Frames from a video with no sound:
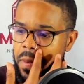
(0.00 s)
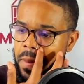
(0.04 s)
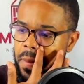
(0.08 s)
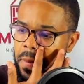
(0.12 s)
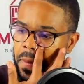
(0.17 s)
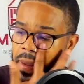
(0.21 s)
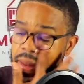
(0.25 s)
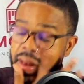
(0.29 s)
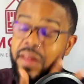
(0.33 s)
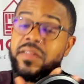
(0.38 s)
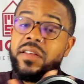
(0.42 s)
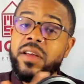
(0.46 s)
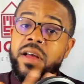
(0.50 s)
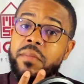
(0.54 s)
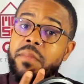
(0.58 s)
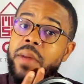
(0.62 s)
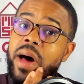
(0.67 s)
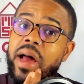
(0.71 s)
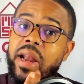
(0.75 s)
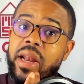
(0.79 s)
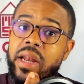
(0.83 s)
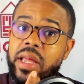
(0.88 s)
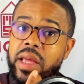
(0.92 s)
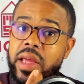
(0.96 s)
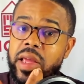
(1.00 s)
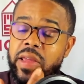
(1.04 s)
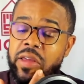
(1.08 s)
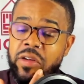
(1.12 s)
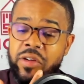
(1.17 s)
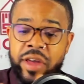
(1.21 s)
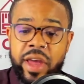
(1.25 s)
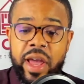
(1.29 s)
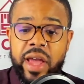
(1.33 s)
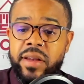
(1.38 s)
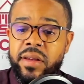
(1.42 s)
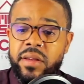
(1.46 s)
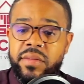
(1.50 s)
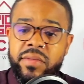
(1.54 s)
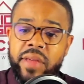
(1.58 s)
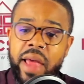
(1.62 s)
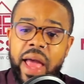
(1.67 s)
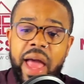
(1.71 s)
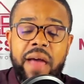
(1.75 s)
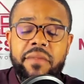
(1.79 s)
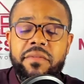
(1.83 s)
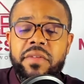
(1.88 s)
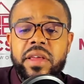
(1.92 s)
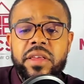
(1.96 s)
It is a commodity. You can't just
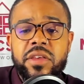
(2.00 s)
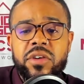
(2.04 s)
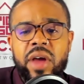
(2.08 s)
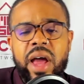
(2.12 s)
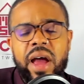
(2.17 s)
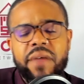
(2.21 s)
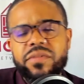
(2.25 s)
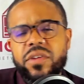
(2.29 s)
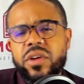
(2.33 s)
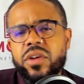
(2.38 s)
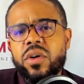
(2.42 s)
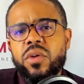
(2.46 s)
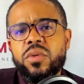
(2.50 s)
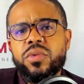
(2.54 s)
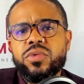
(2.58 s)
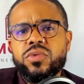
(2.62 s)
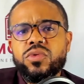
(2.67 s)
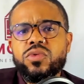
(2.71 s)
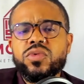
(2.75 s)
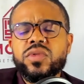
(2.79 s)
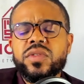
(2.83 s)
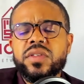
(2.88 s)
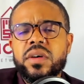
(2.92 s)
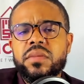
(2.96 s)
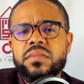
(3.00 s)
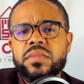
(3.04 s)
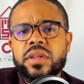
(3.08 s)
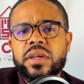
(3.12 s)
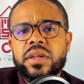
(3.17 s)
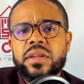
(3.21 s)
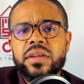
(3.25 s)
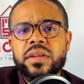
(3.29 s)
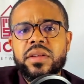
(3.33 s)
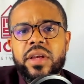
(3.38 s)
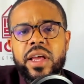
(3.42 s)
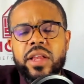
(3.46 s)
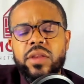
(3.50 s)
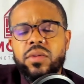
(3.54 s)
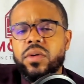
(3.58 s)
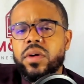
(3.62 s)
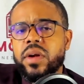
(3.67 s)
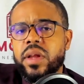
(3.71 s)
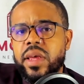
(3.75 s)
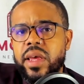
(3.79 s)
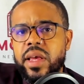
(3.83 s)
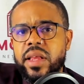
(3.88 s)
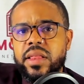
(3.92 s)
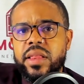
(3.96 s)
have it. You have to go through something in order
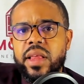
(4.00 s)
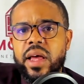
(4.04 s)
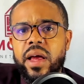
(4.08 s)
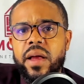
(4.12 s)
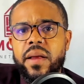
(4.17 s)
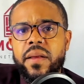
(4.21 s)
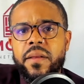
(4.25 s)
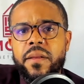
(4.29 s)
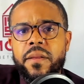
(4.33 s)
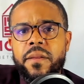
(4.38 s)
to get that.